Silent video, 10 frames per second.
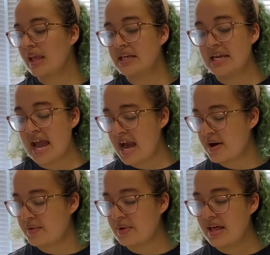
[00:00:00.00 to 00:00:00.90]

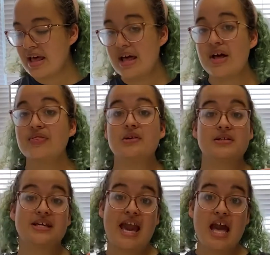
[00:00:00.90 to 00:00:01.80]
Now, there's a
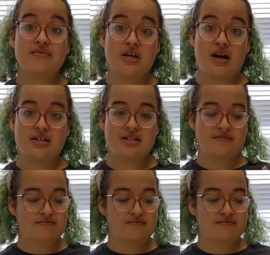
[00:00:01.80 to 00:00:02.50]
caveat.